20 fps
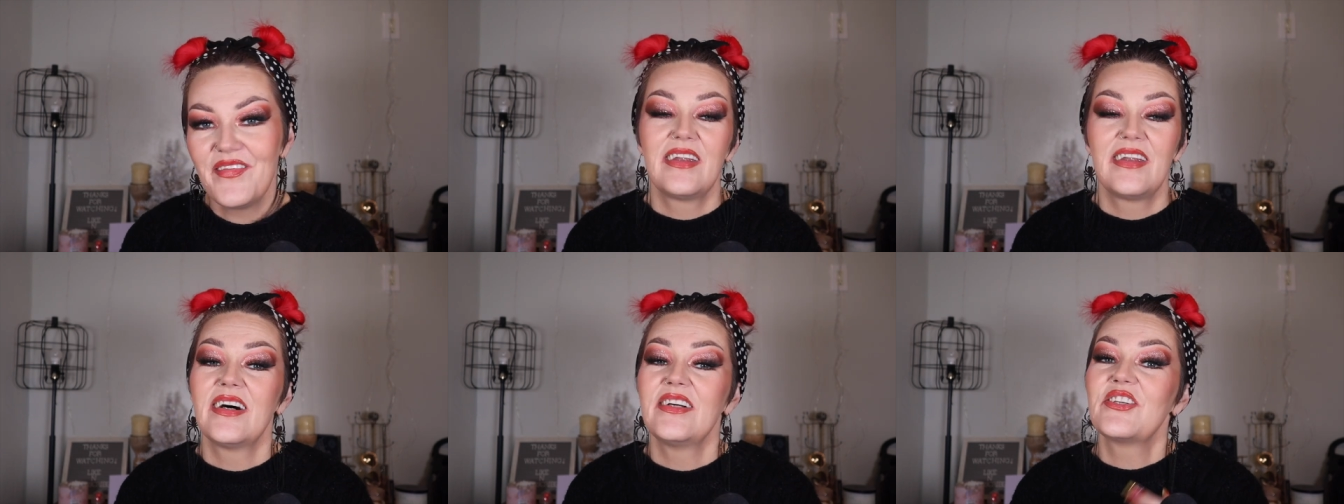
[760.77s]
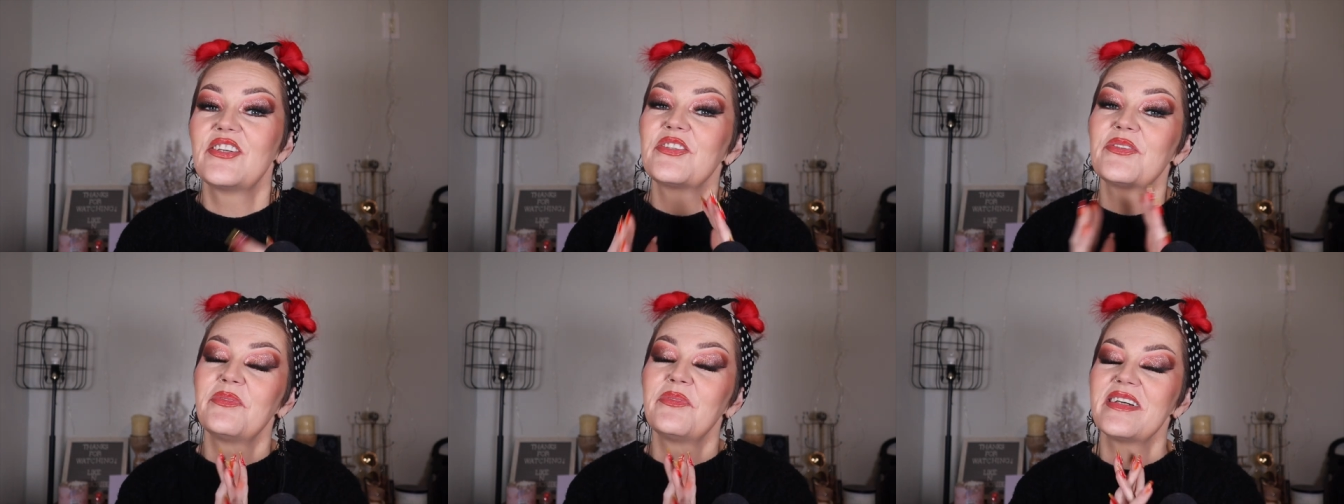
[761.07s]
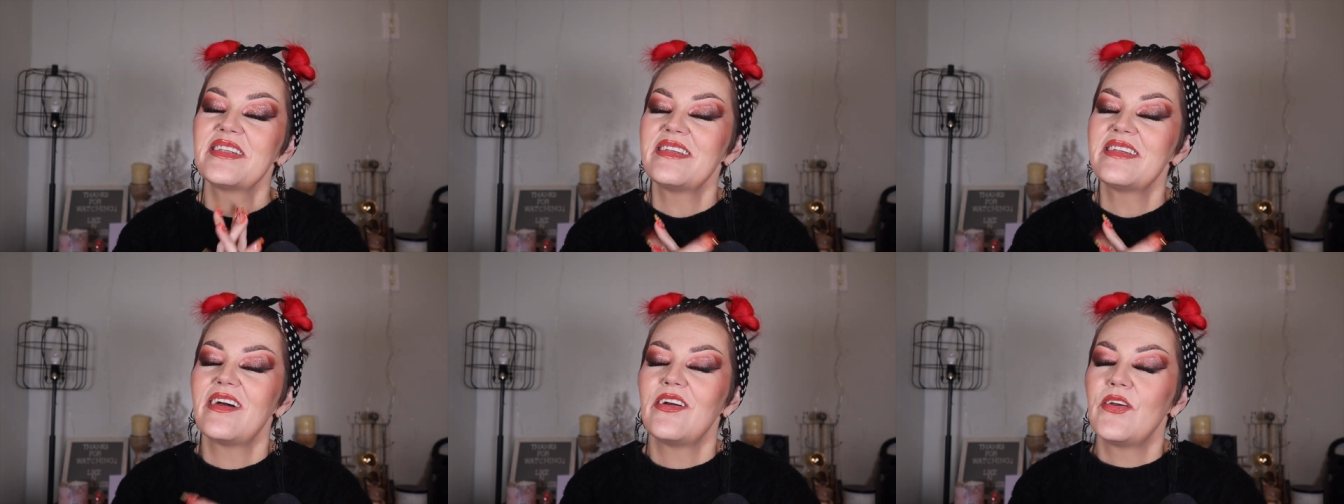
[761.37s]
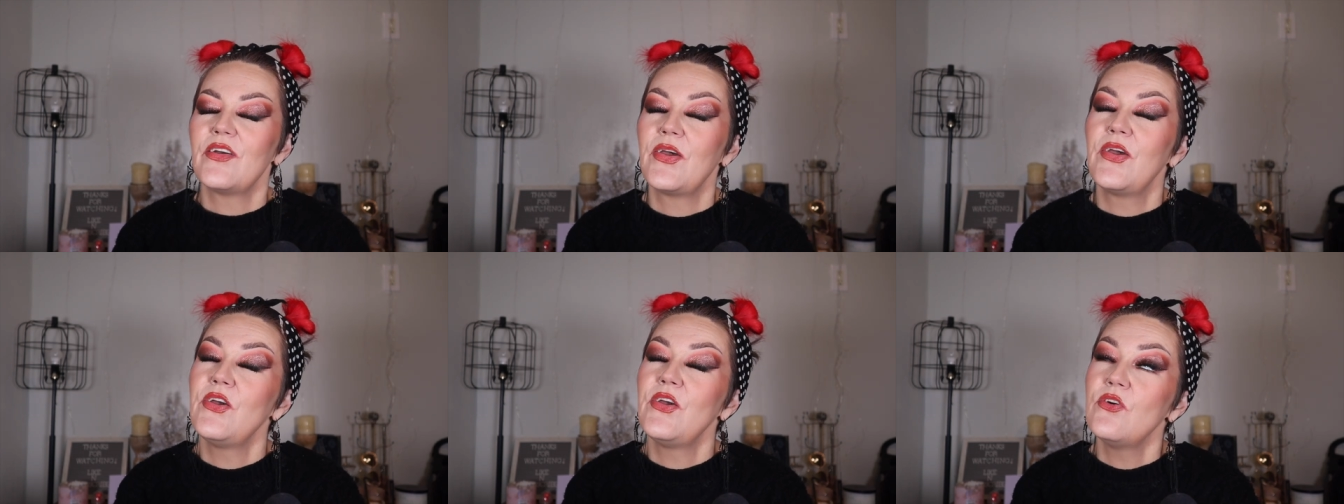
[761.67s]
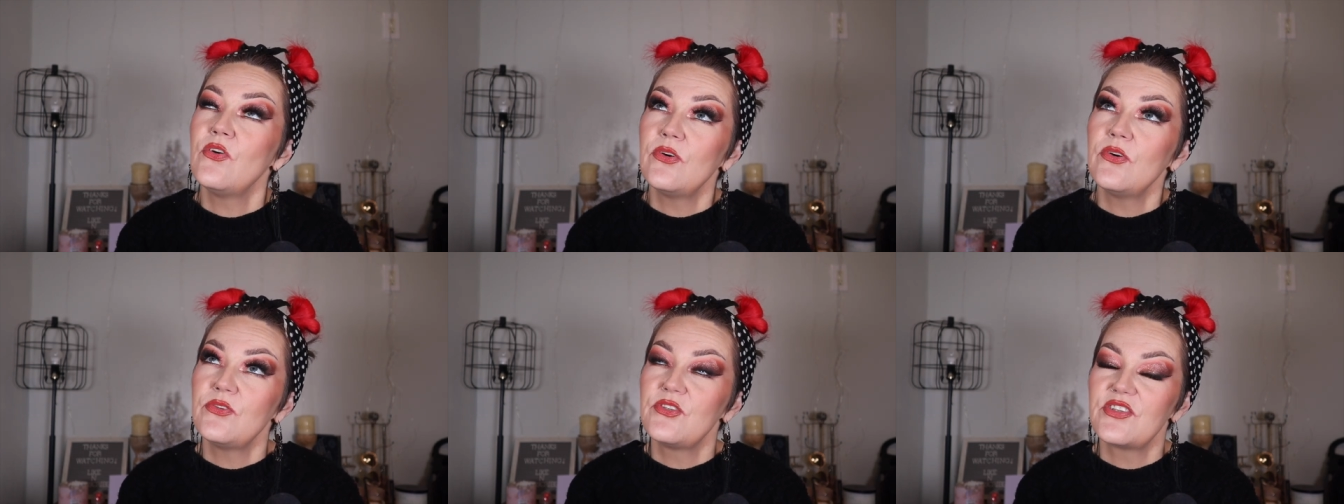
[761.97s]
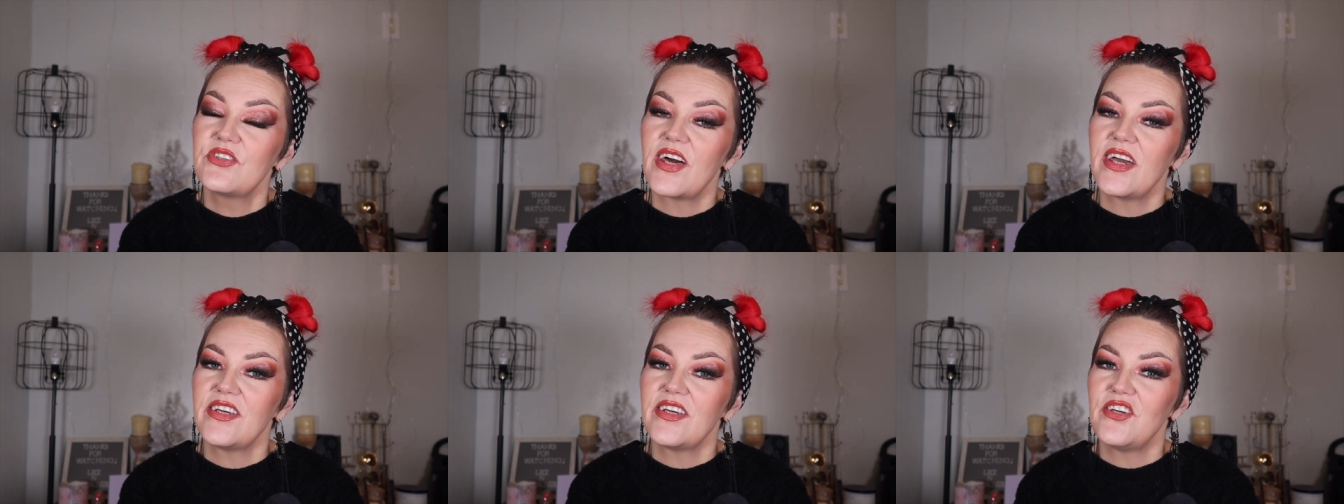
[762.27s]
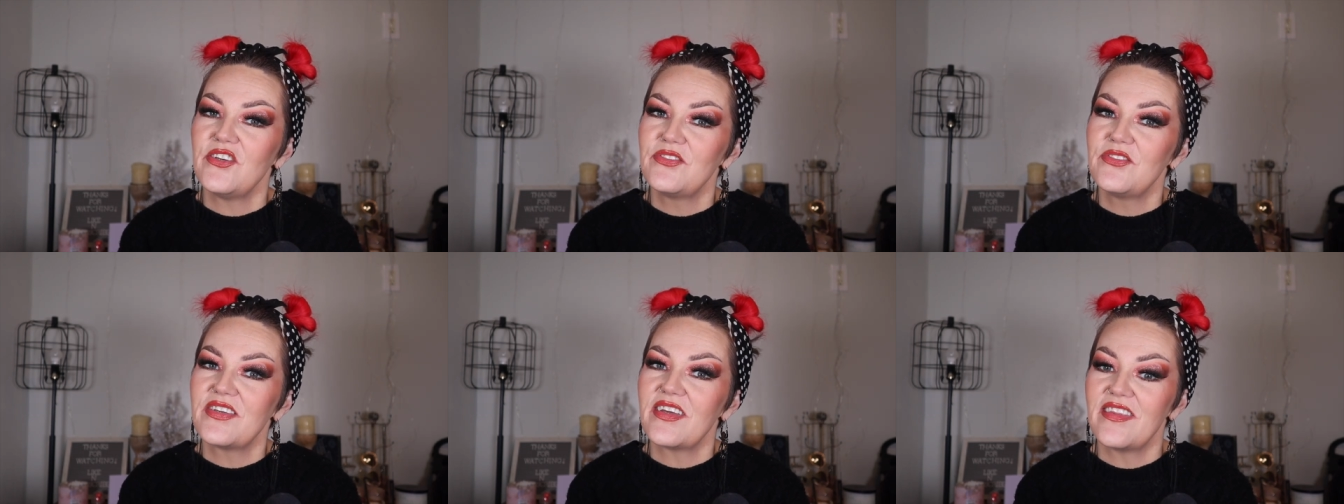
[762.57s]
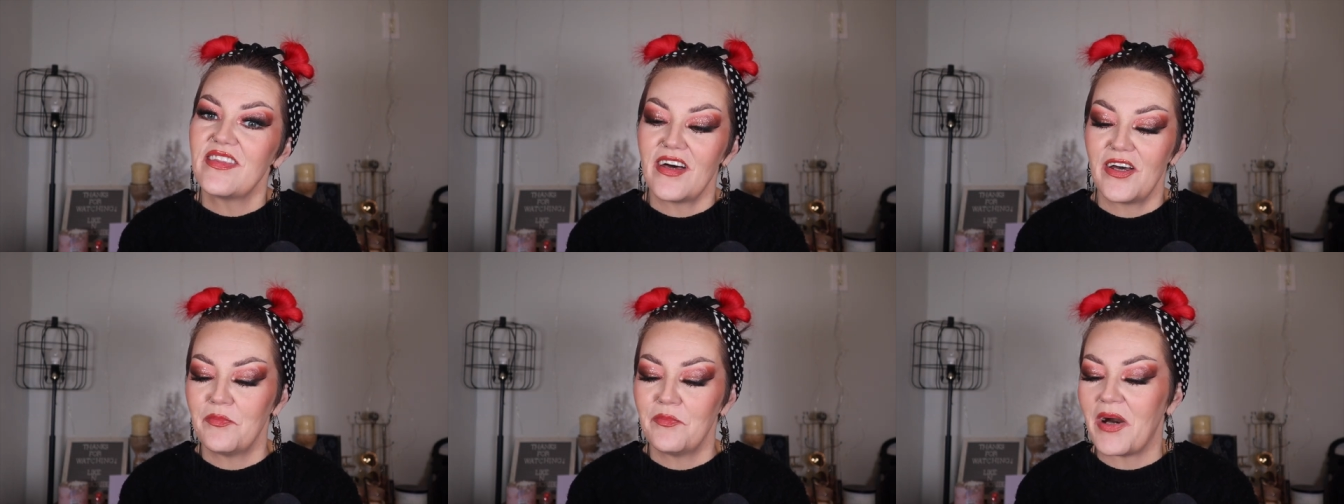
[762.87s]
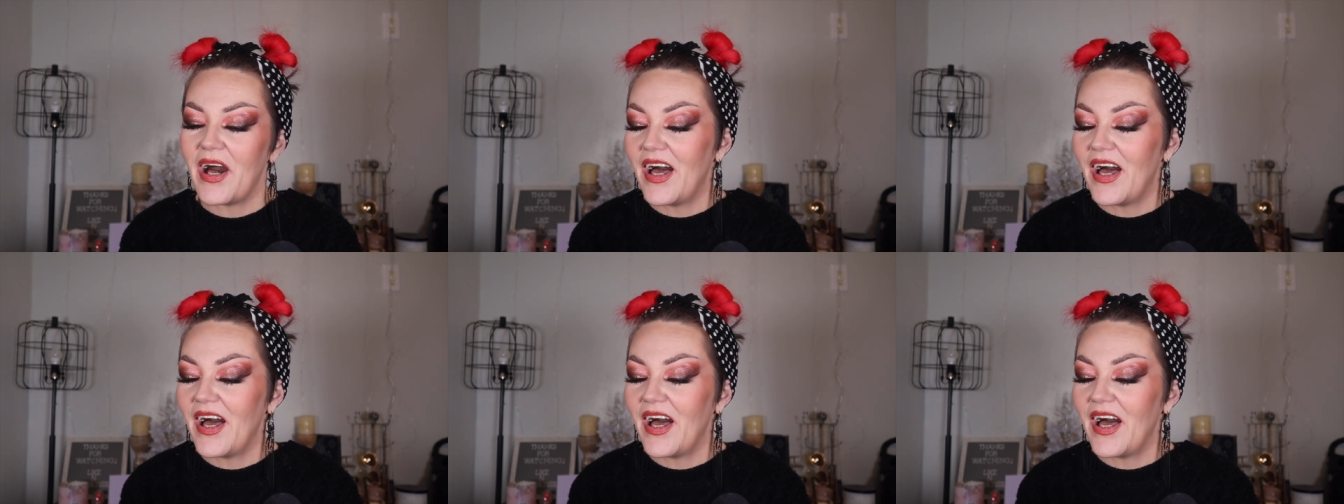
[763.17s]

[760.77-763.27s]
and I just want to say a huge thank you to them.